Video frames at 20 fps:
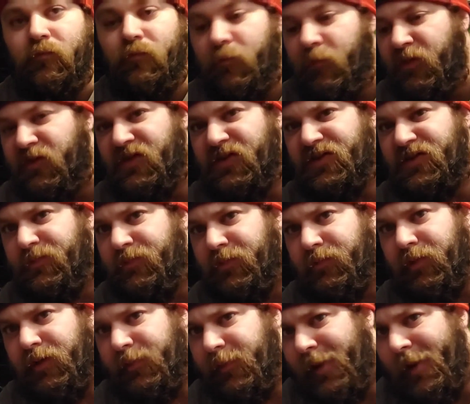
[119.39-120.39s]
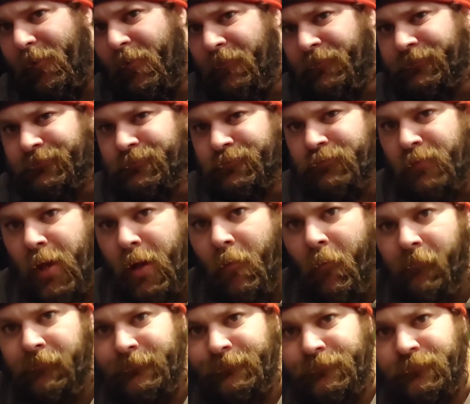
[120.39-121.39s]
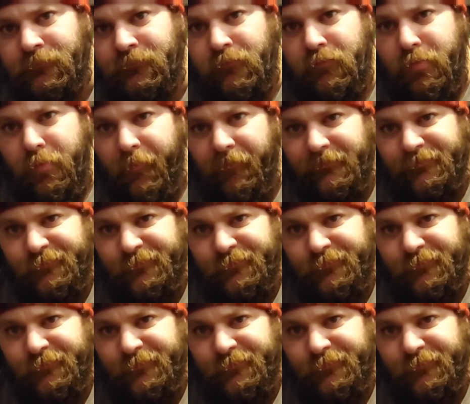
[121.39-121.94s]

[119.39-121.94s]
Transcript: This is a blueberry pie.